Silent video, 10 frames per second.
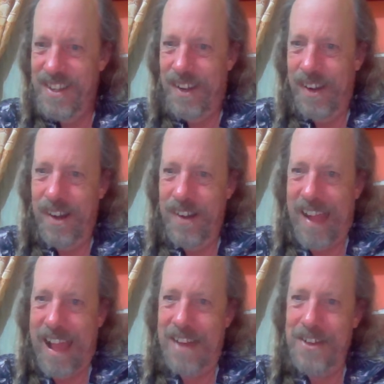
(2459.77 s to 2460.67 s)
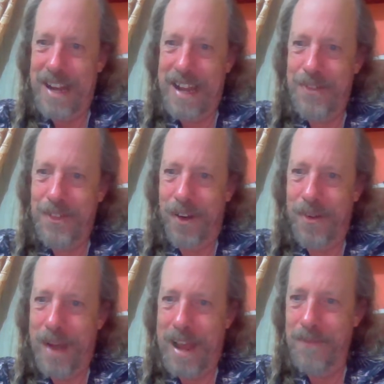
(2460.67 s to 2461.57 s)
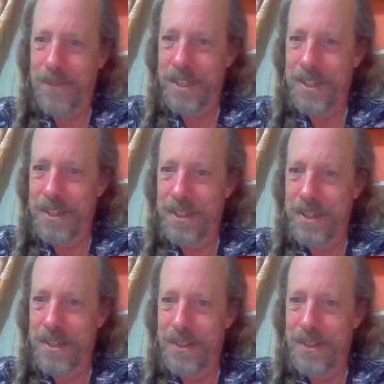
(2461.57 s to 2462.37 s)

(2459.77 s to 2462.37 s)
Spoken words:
How did I start rafting in the